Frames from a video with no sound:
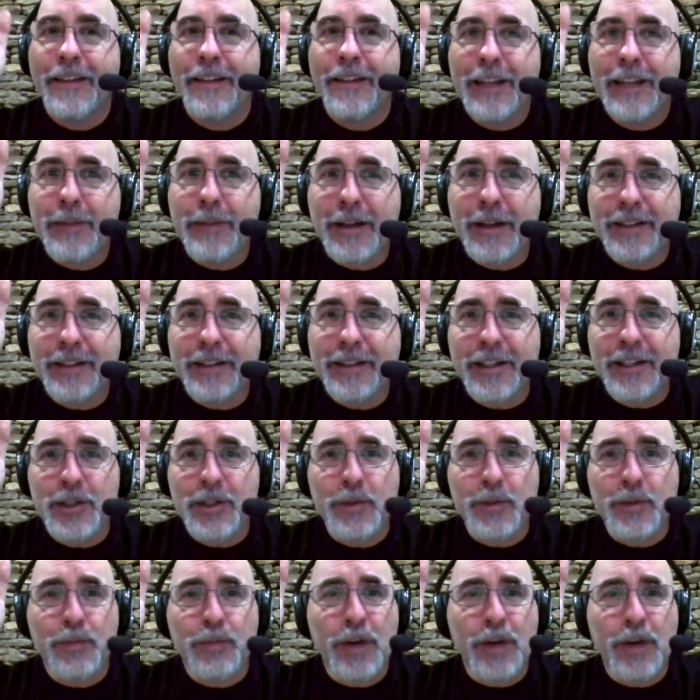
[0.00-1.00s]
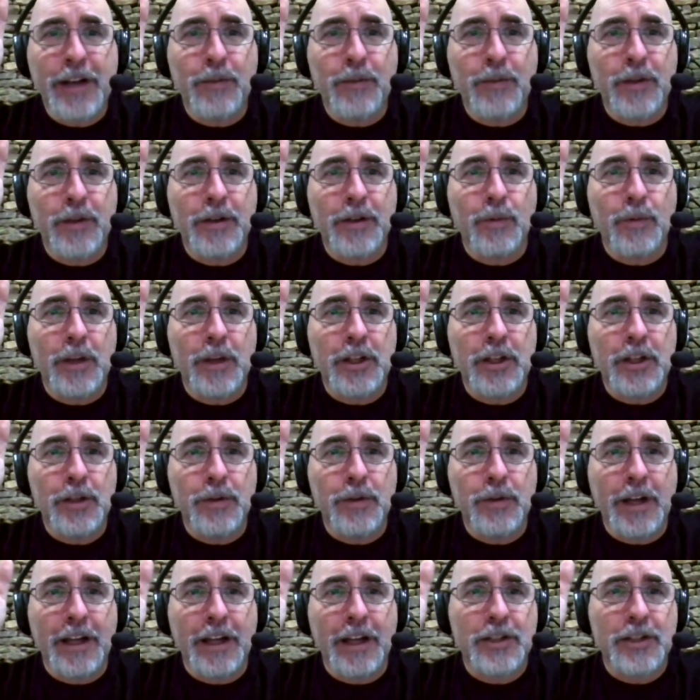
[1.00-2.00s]
Think about this, Brandon. When when
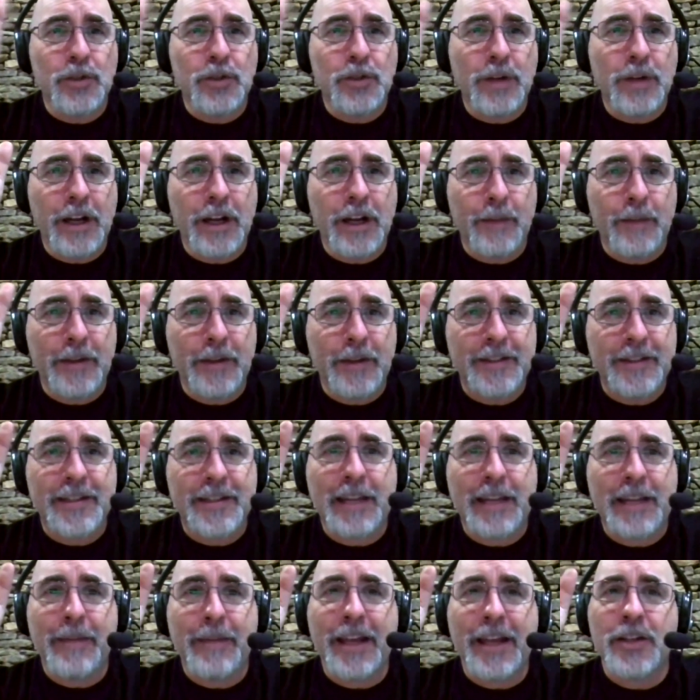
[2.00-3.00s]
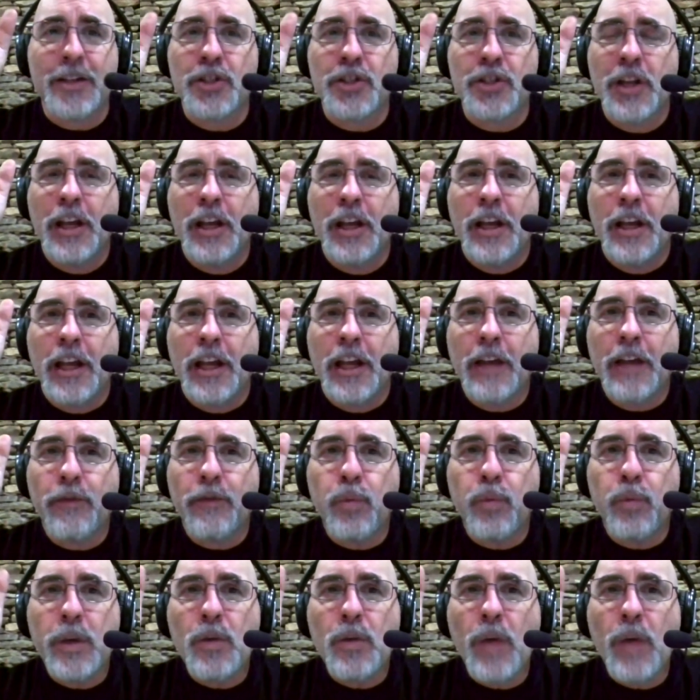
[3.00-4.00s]
you and I, because you and I are about the same age,
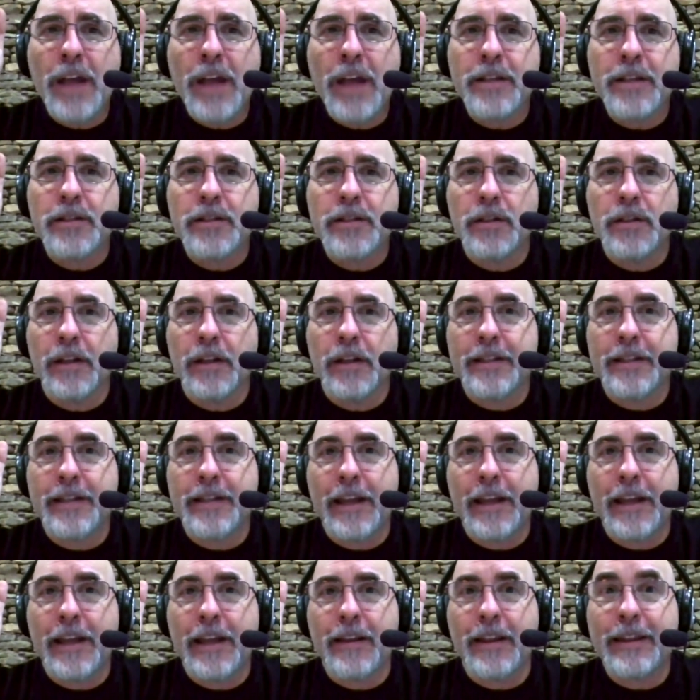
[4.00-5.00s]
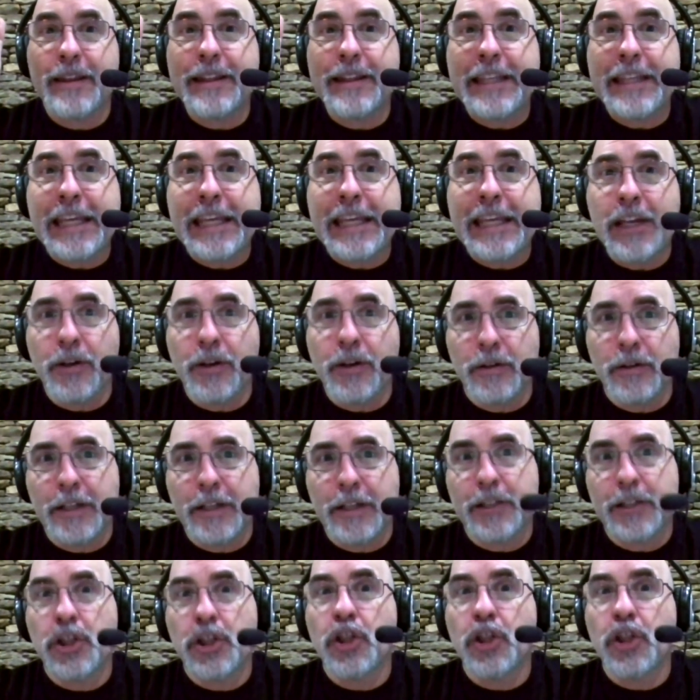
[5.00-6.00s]
if we went to let's say the theater,
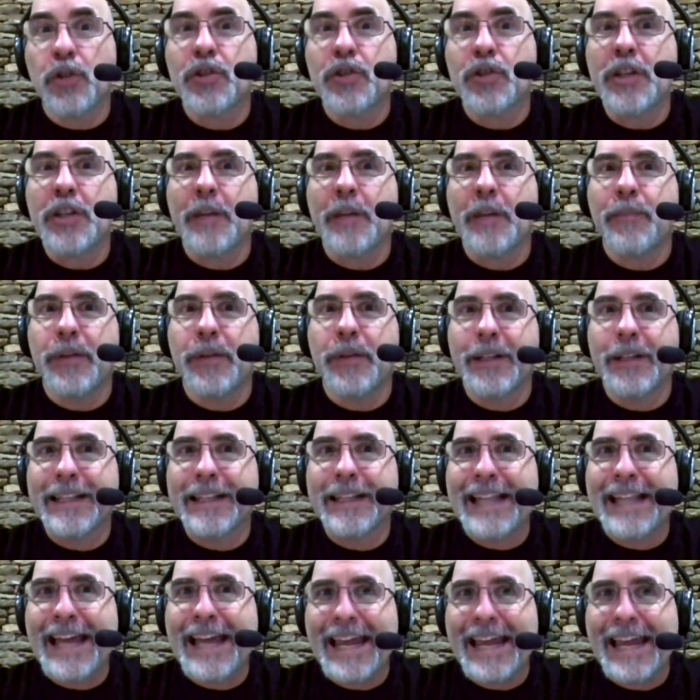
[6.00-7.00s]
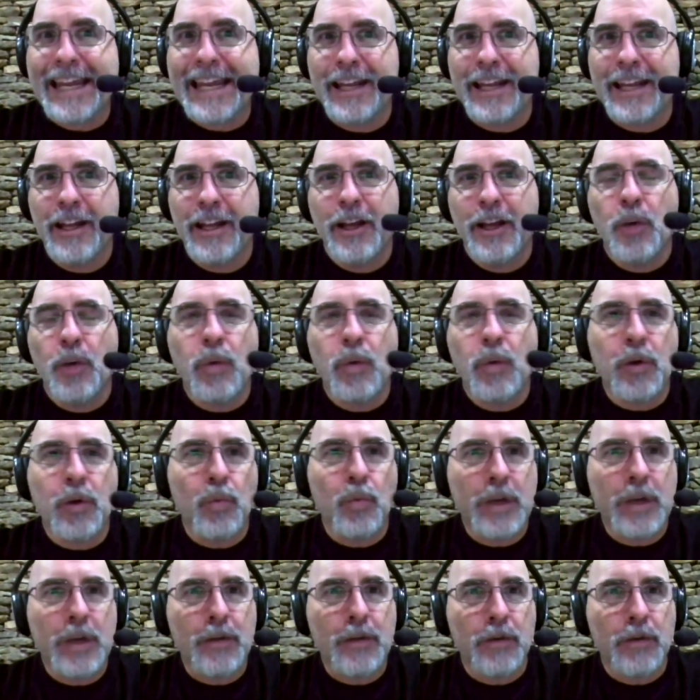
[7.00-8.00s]
like to go see a play
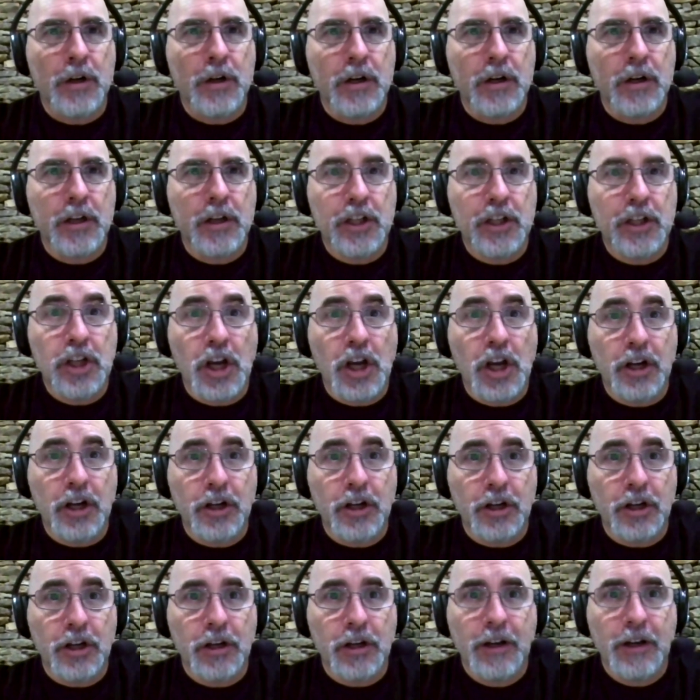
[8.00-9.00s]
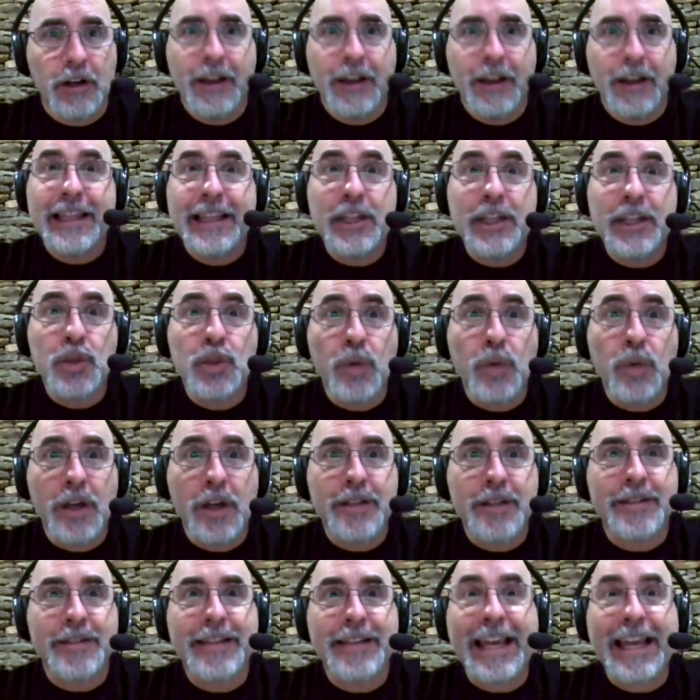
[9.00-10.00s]
when we were younger, this
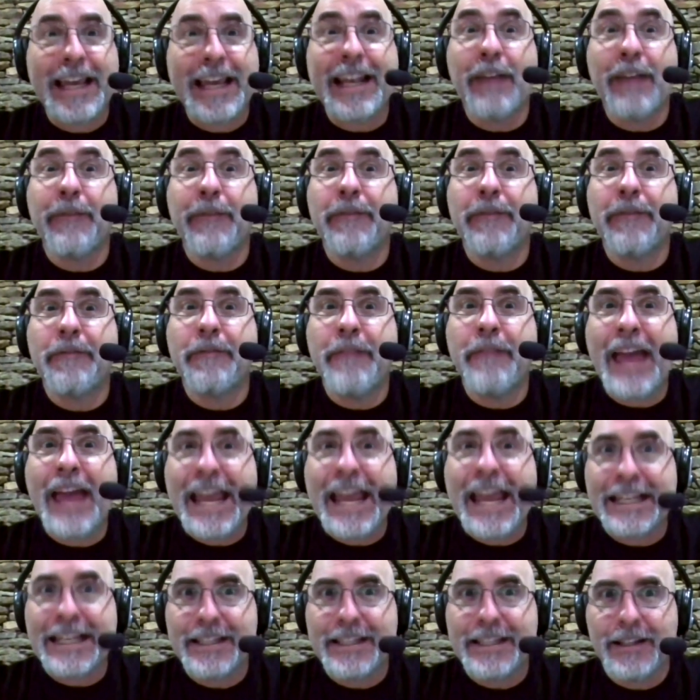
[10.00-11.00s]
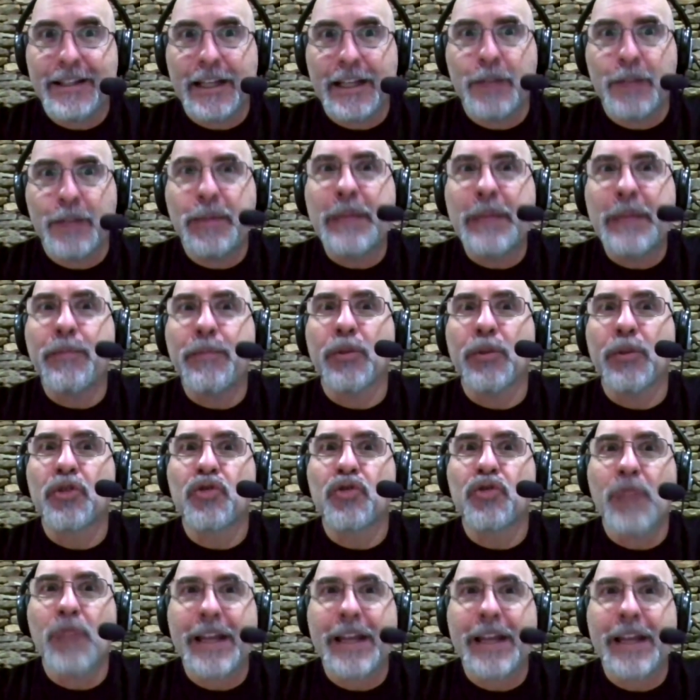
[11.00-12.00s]
was an event. Like people
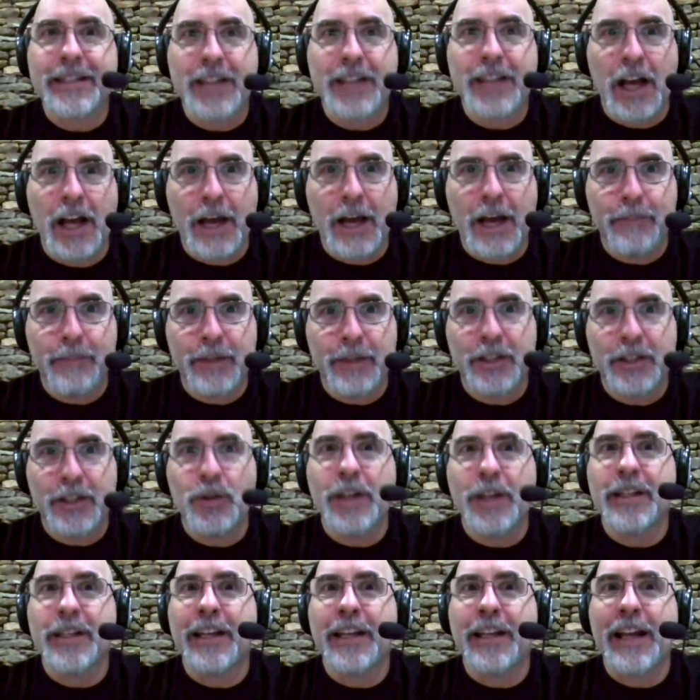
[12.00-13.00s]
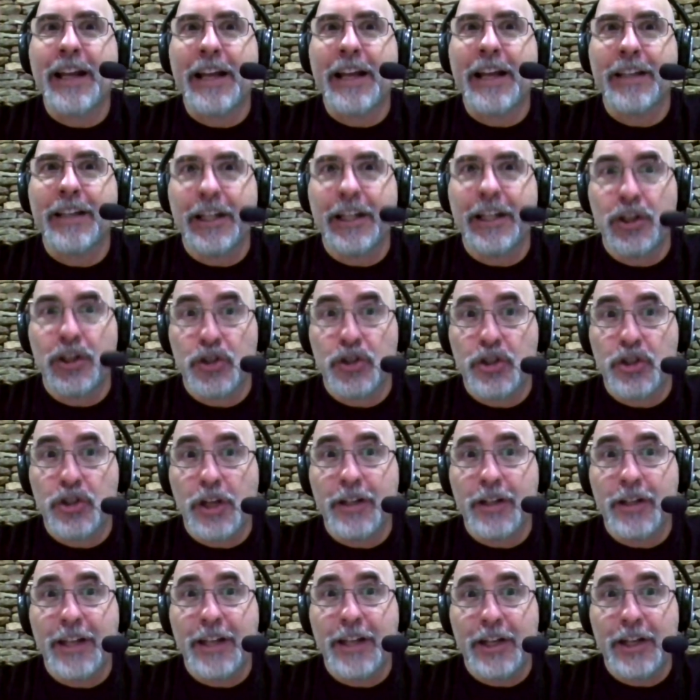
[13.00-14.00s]
dressed up, like you had to get on like your
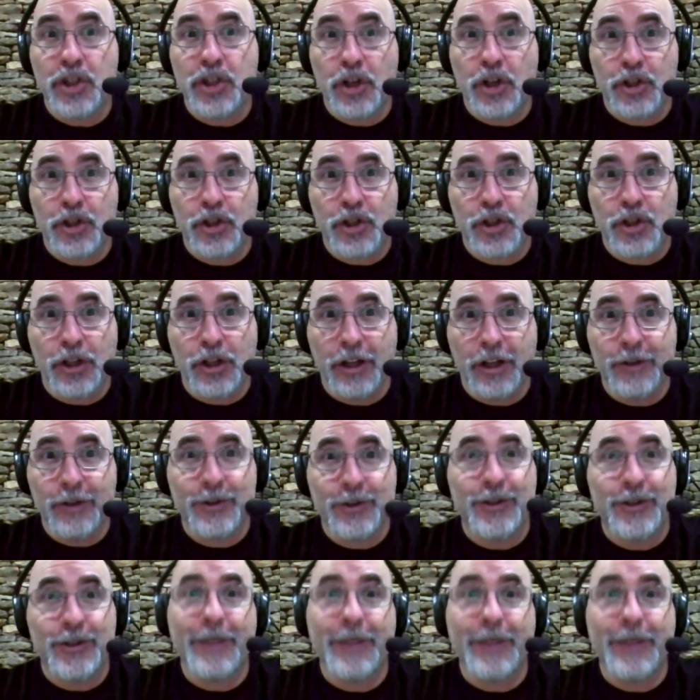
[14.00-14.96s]
Sunday church clothes.